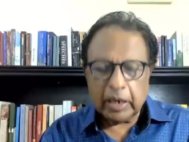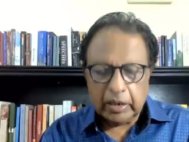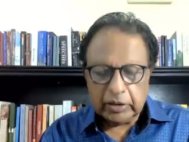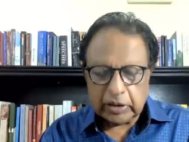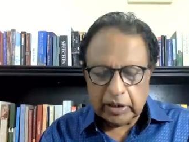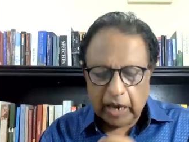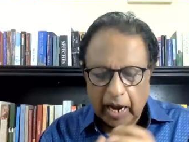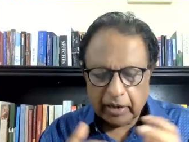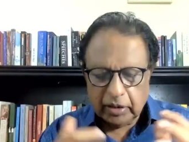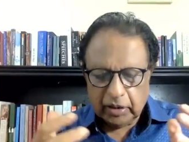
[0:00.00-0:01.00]
at least he
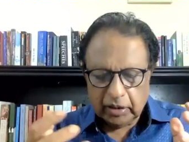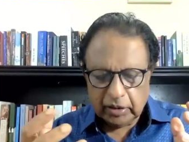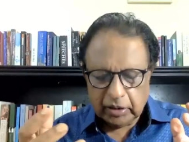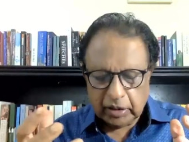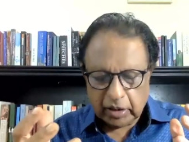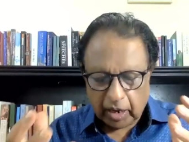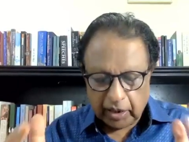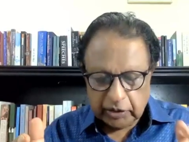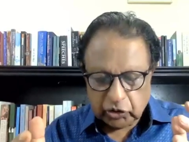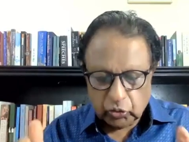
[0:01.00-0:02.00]
had the
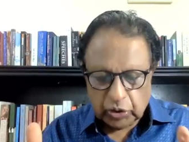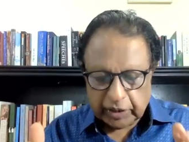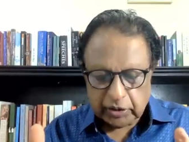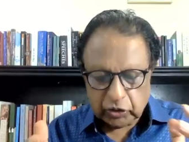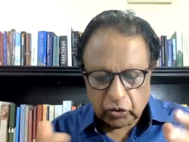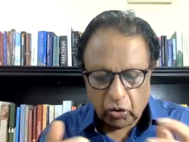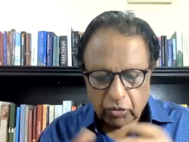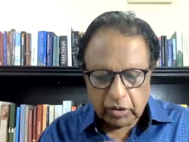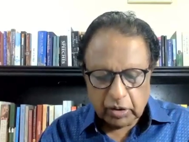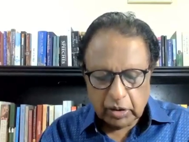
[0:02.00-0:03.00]
courage to take this on,